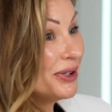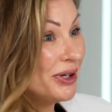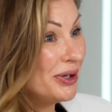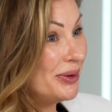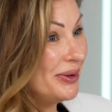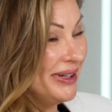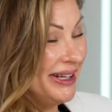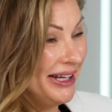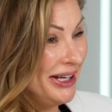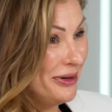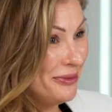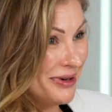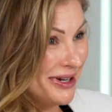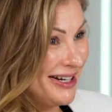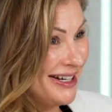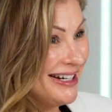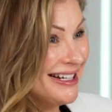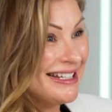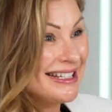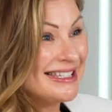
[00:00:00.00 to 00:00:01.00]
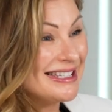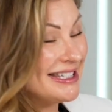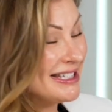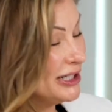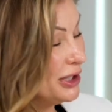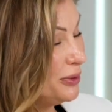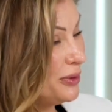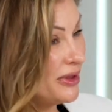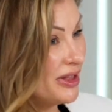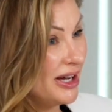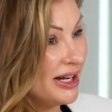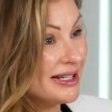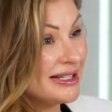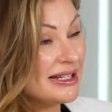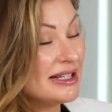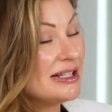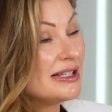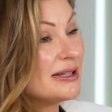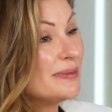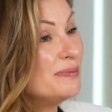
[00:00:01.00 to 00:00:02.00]
going anywhere. It's still with us.
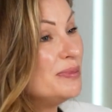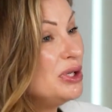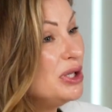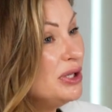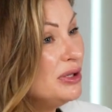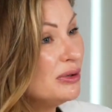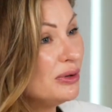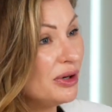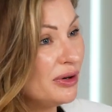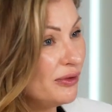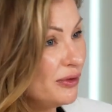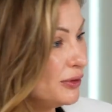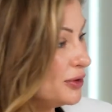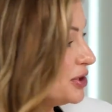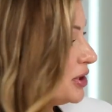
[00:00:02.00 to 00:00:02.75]
It's a beautiful